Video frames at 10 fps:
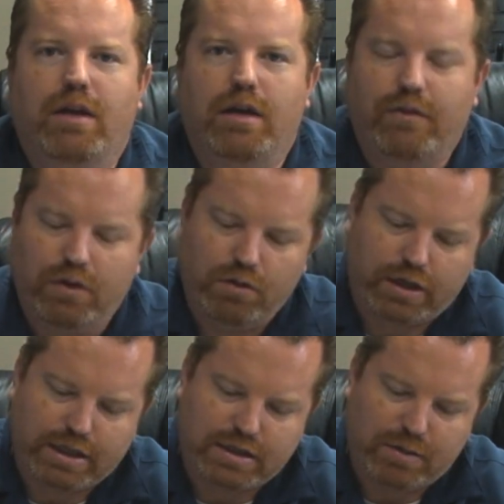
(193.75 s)
Yeah, if
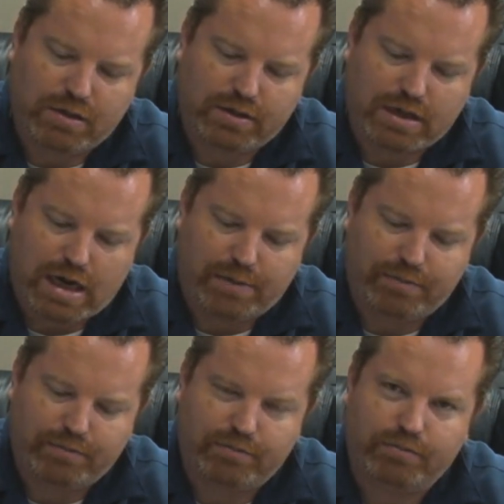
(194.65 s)
you look at some of the
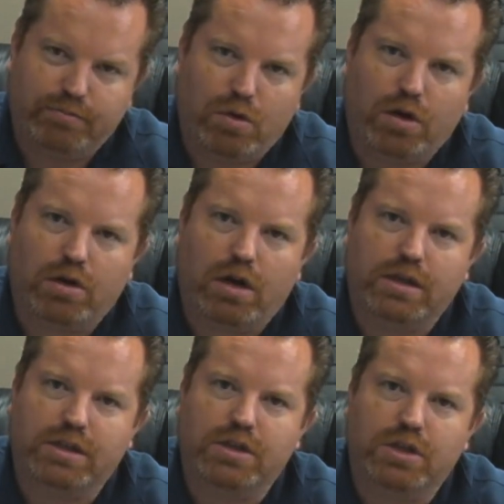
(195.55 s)
top
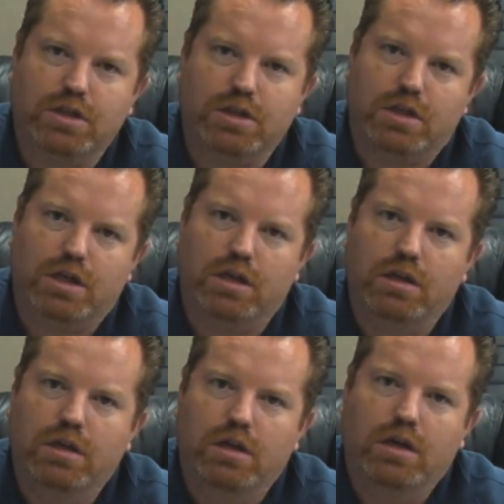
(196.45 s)
motocross engines,
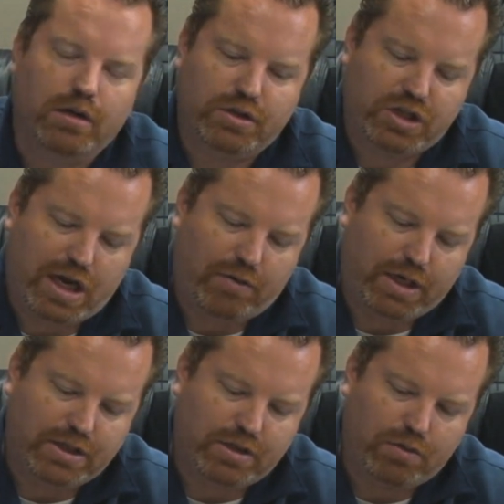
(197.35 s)
the
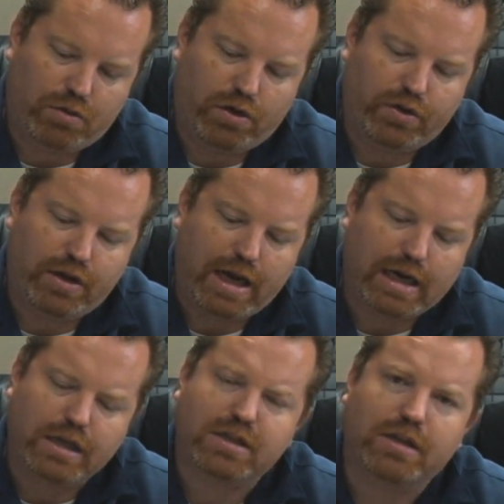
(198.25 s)
Chad Reeds of the world and
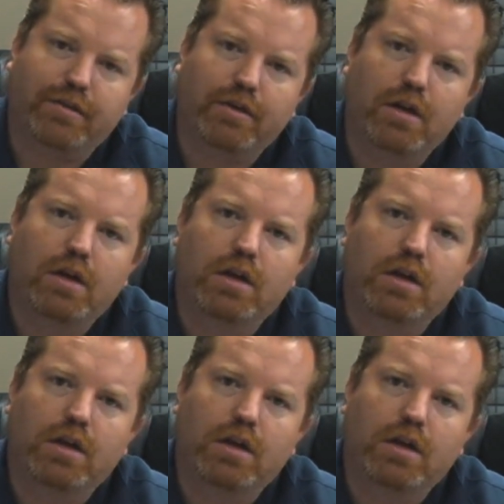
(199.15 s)
that kind of stuff,